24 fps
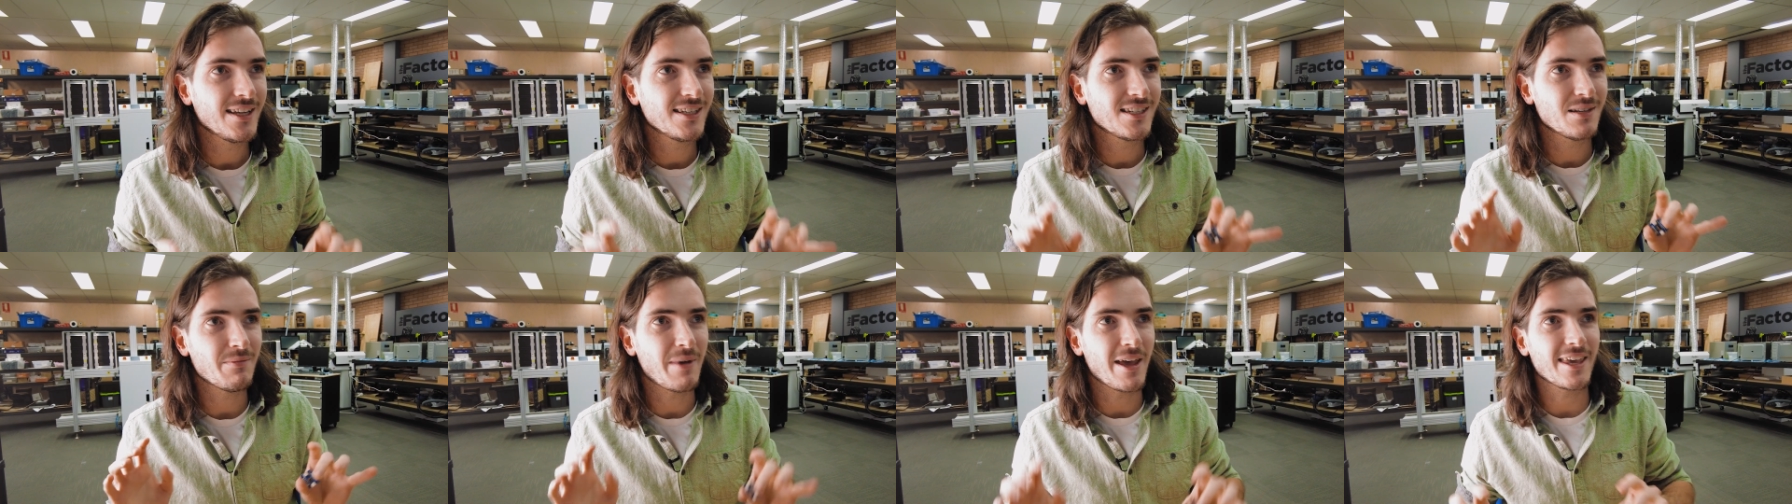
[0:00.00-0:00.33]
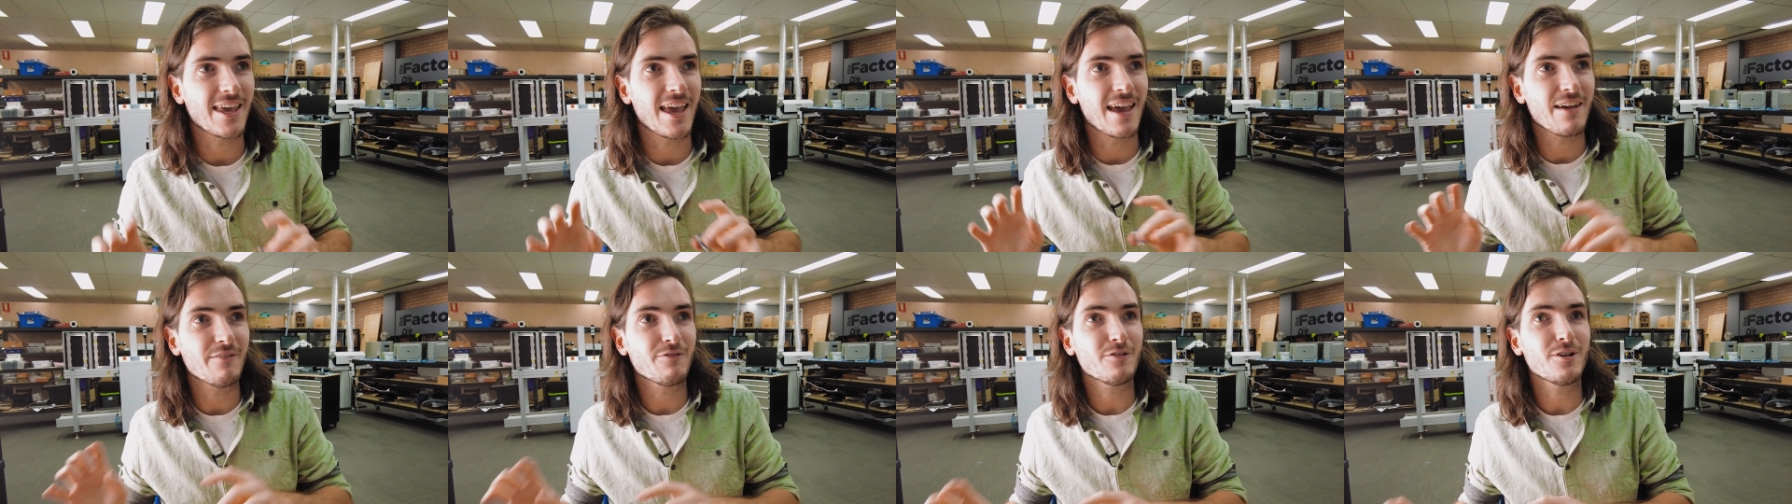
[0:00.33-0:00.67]
to
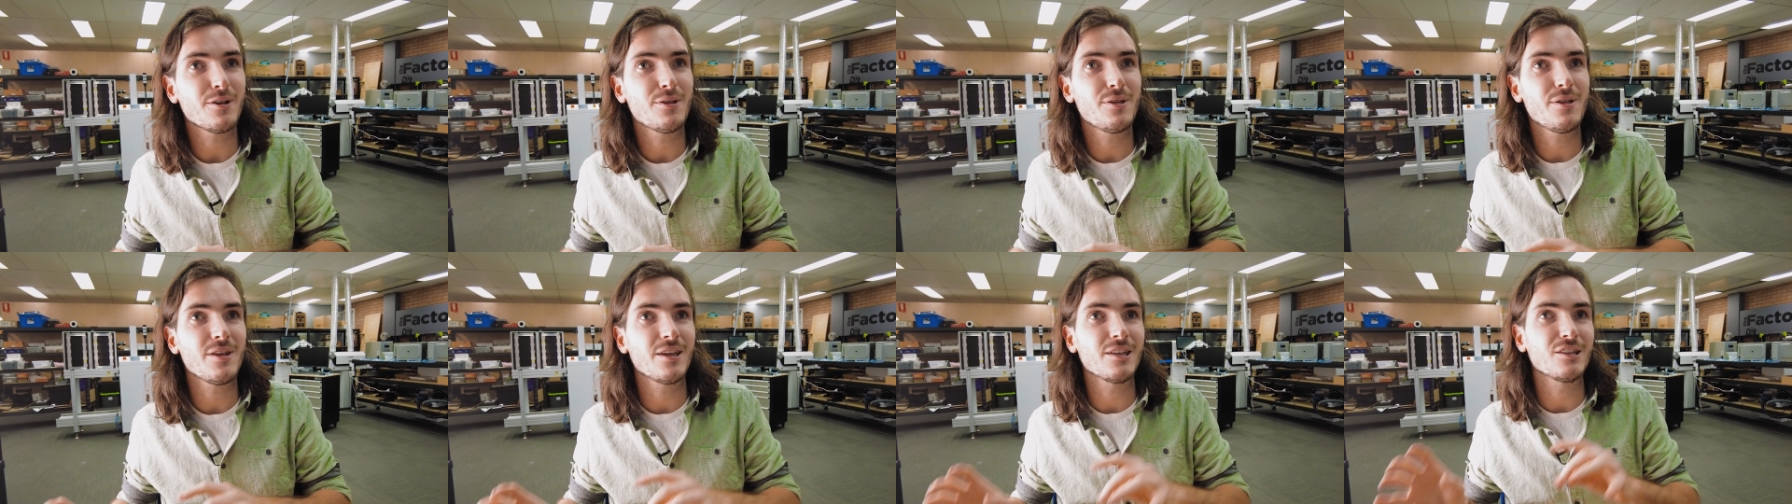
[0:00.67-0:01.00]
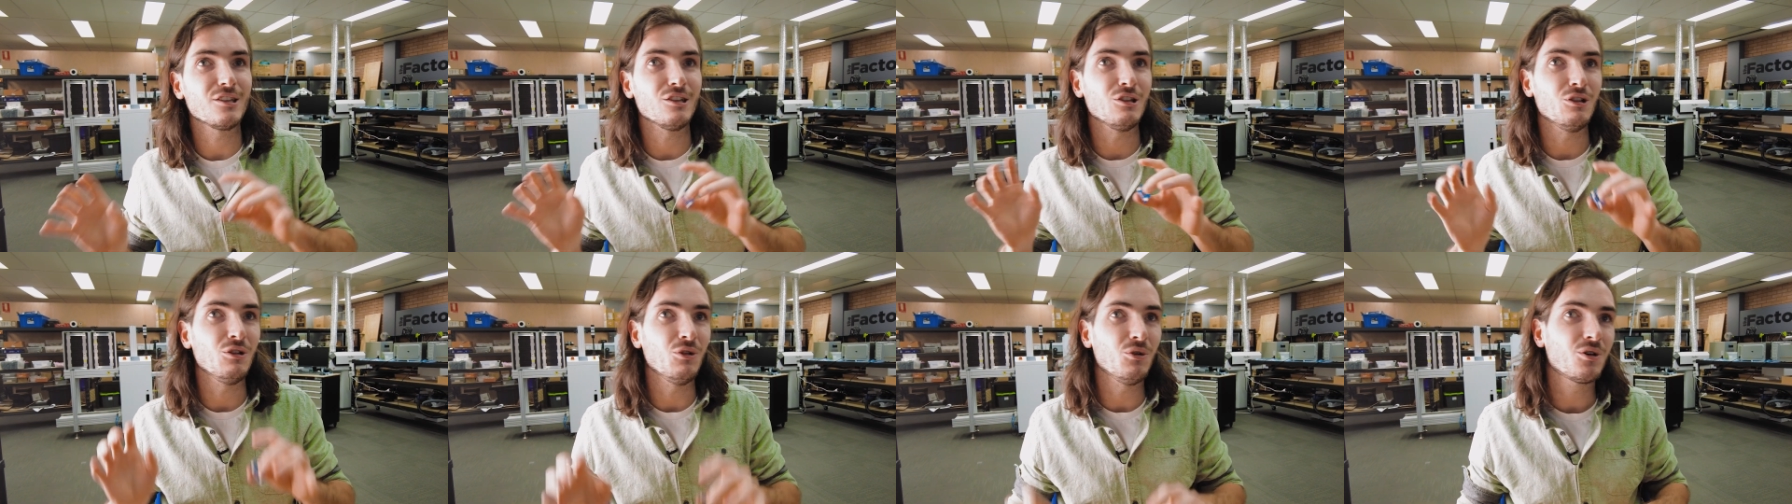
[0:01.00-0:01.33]
make
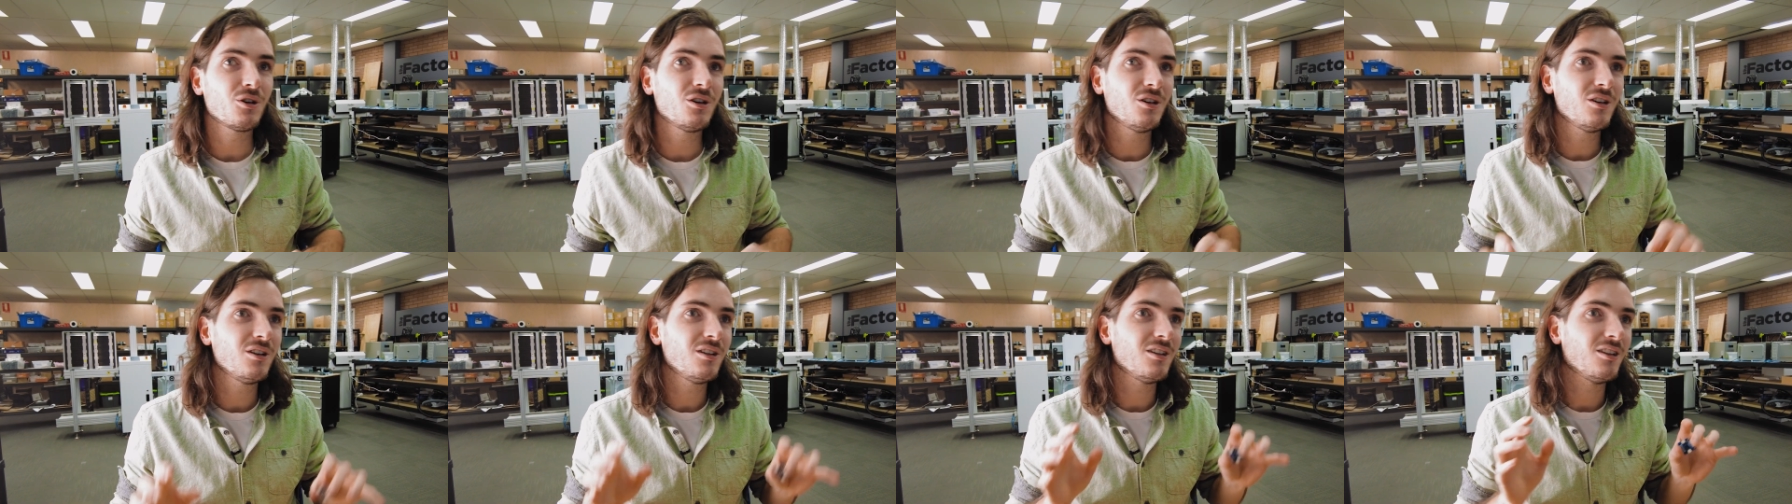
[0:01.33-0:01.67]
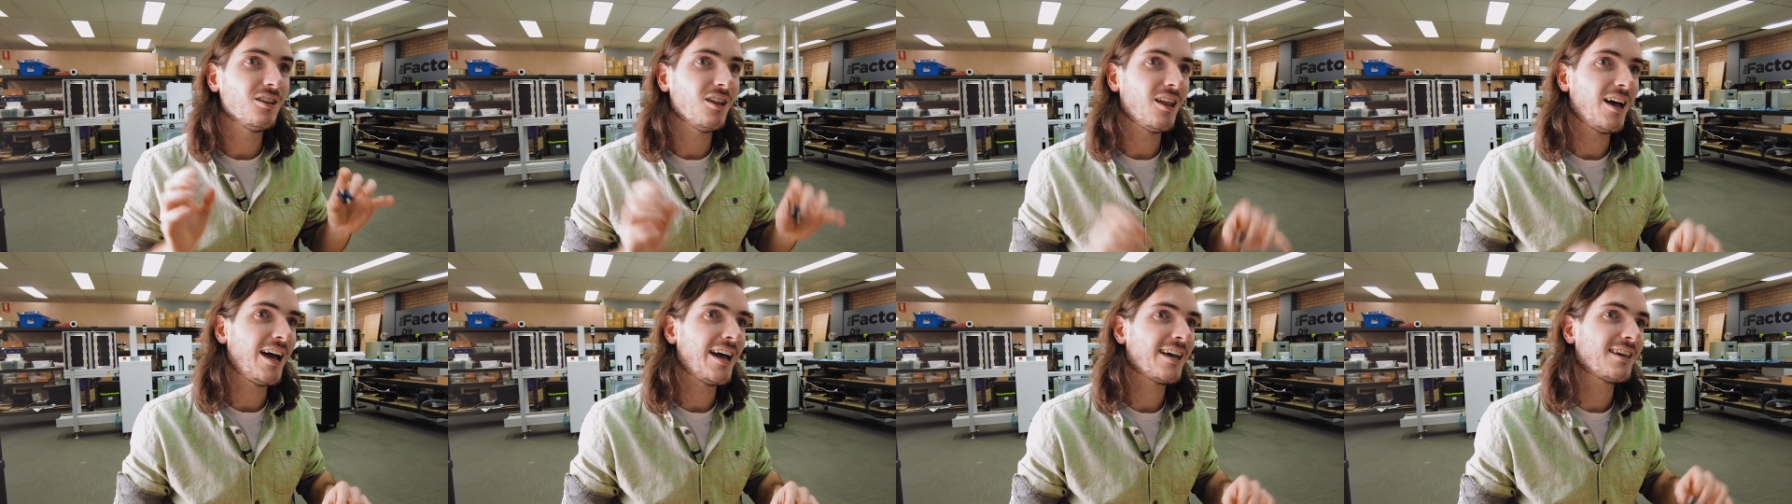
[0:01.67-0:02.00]
everything look
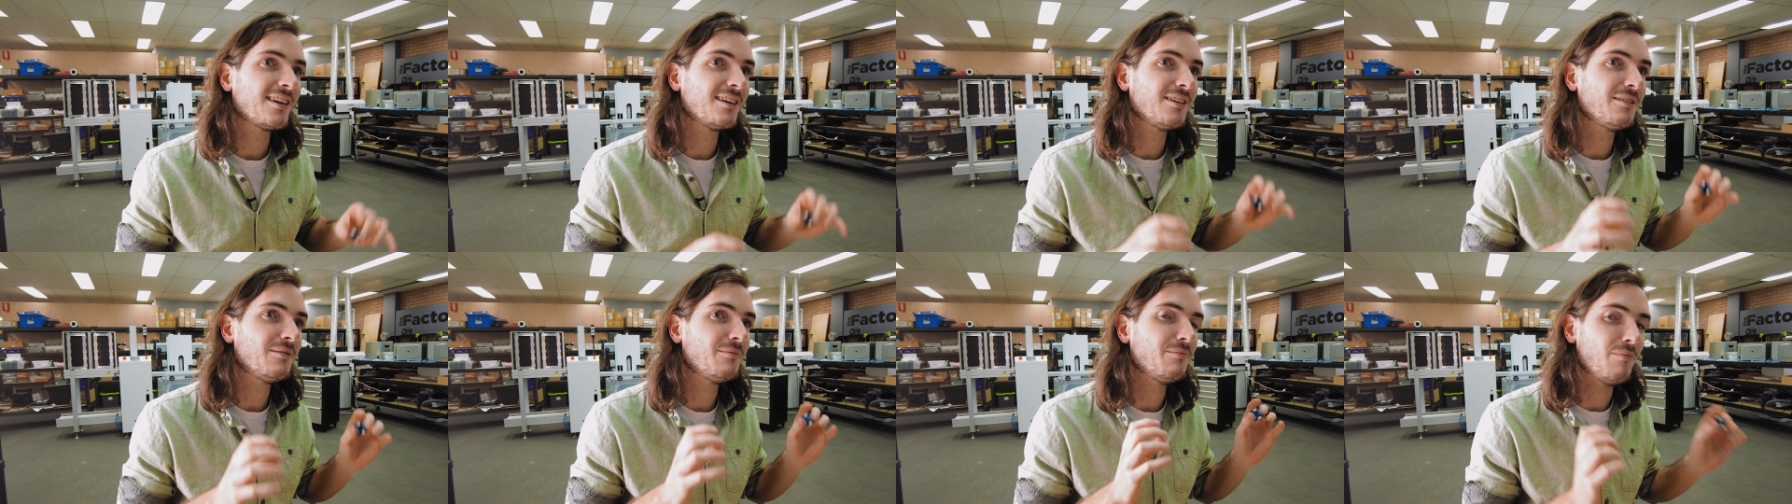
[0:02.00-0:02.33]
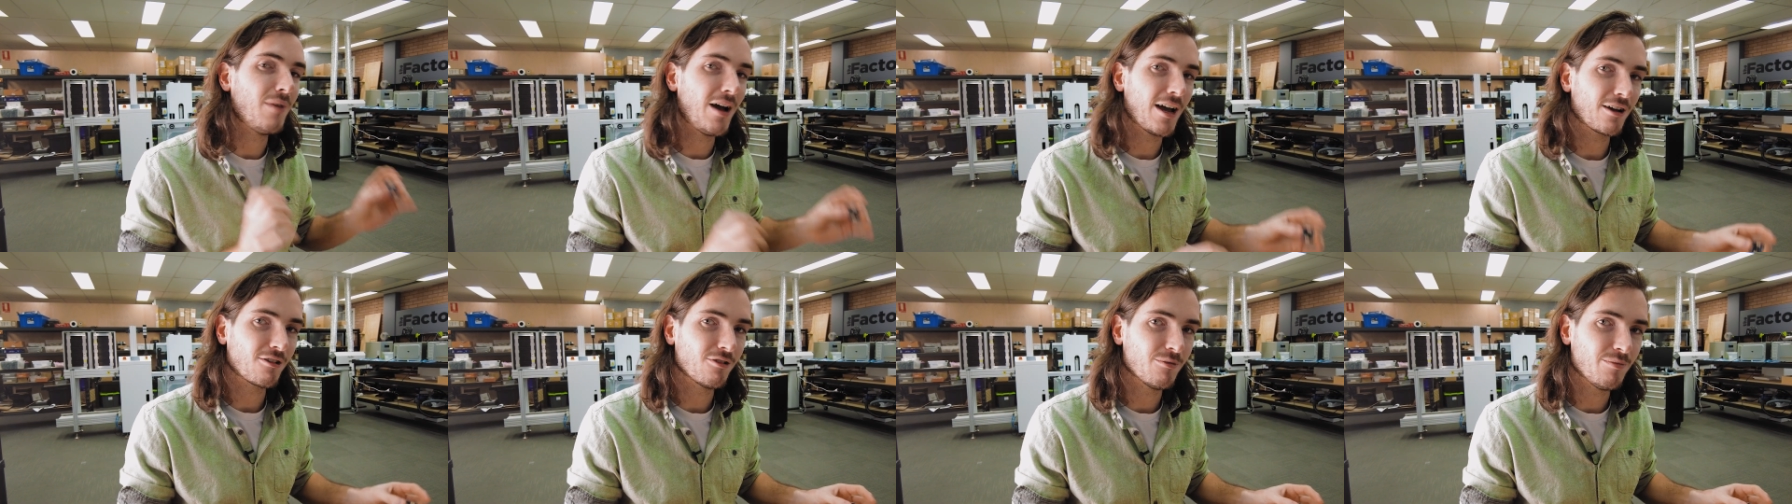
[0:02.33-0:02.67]
like
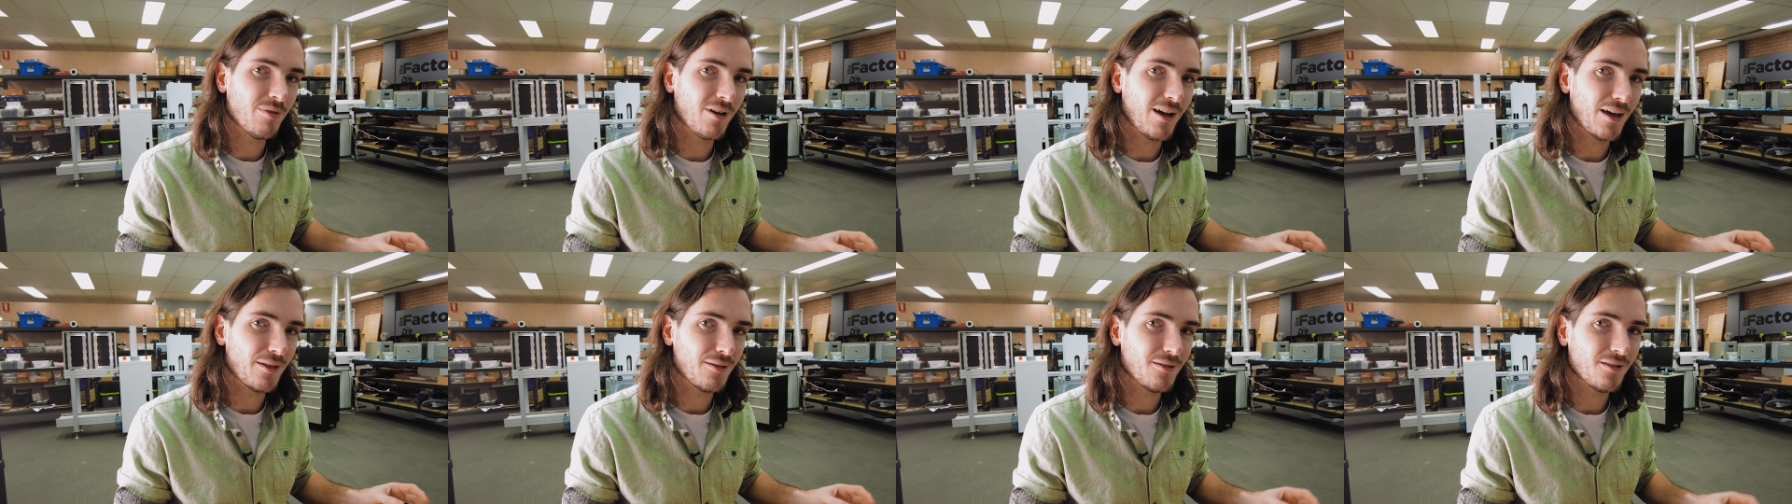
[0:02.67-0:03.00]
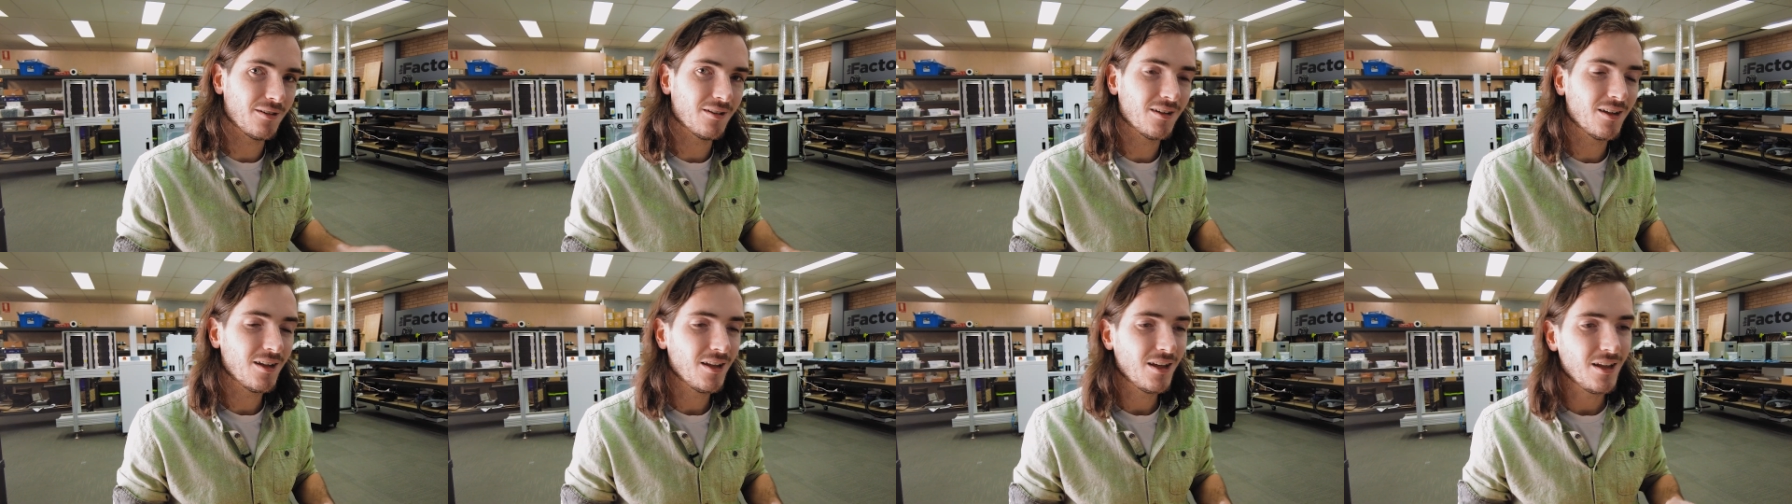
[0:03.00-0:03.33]

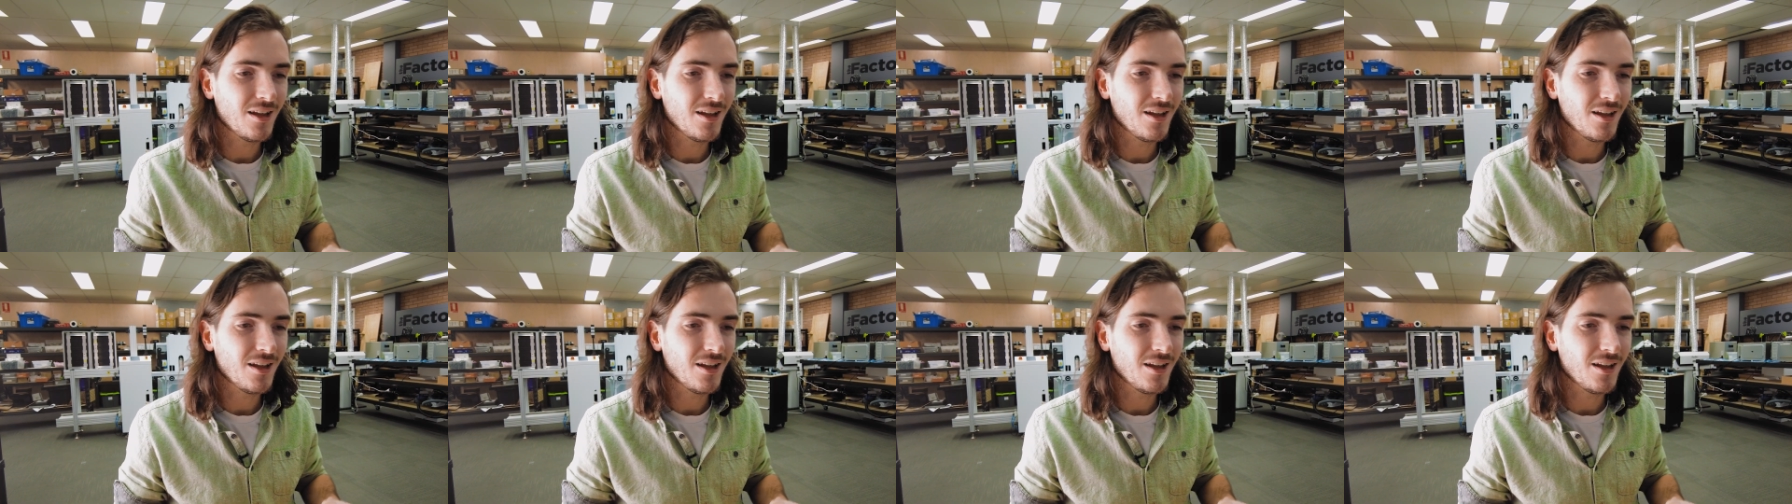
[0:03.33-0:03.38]
MicroPython.